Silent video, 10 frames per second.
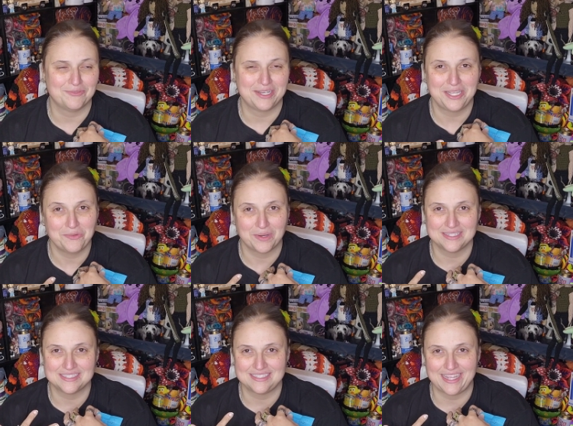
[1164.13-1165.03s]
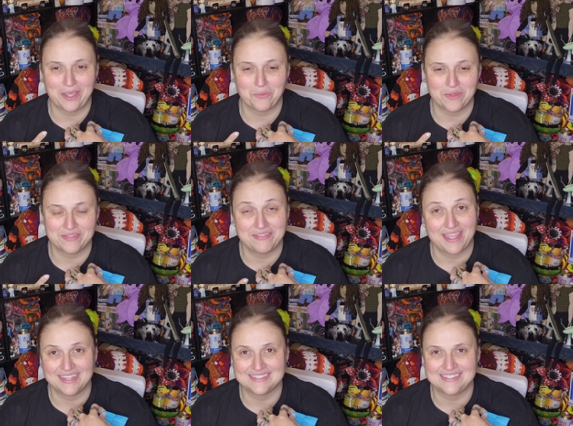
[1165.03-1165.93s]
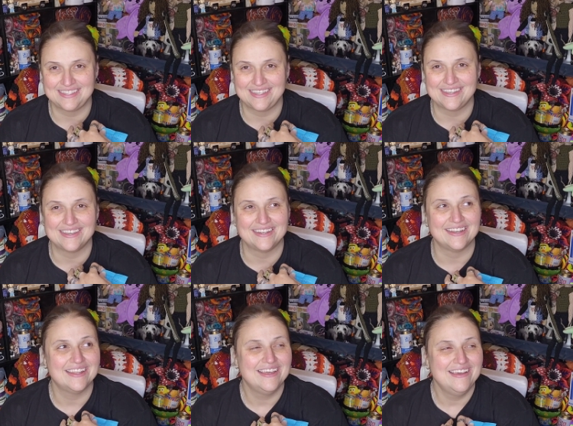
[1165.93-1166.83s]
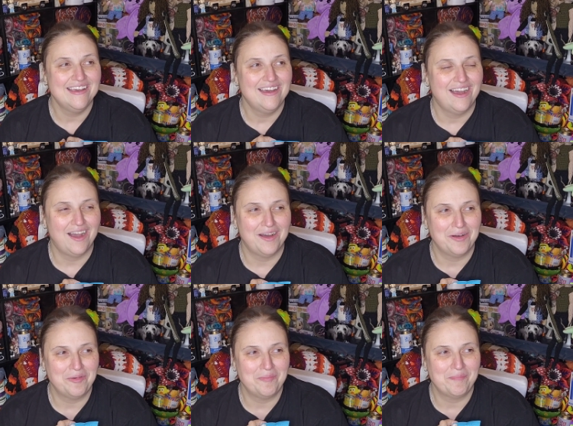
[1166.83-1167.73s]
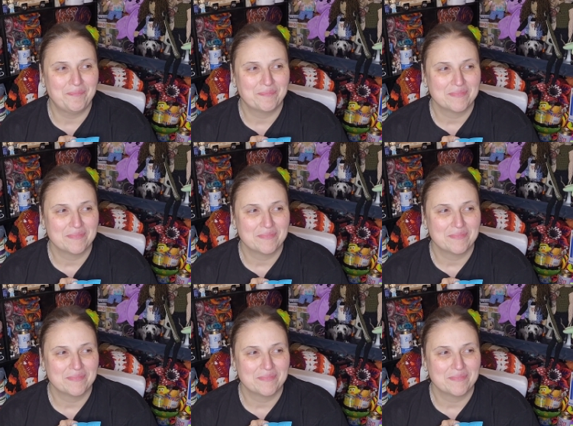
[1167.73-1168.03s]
when he wants a date with Nancy and um,